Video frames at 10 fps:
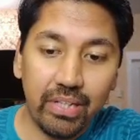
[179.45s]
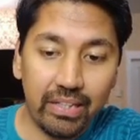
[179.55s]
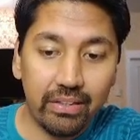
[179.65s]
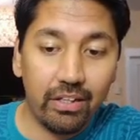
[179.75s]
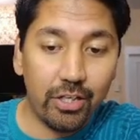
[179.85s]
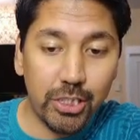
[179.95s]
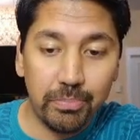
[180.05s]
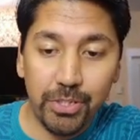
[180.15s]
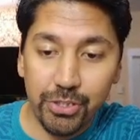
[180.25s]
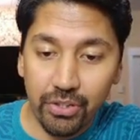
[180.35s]
and the large
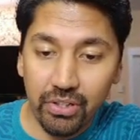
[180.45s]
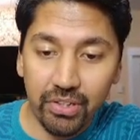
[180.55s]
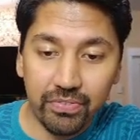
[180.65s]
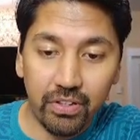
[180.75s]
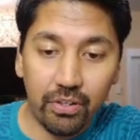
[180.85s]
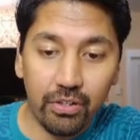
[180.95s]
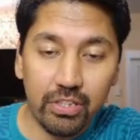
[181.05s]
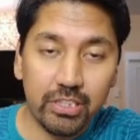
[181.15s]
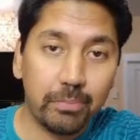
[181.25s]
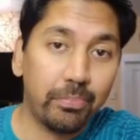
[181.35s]
majority of our
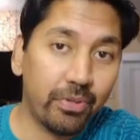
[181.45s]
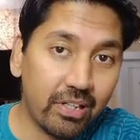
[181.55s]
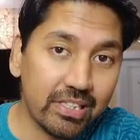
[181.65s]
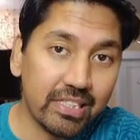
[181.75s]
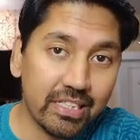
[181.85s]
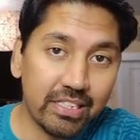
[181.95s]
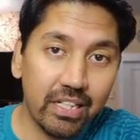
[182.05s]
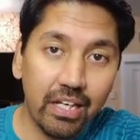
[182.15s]
orders are processed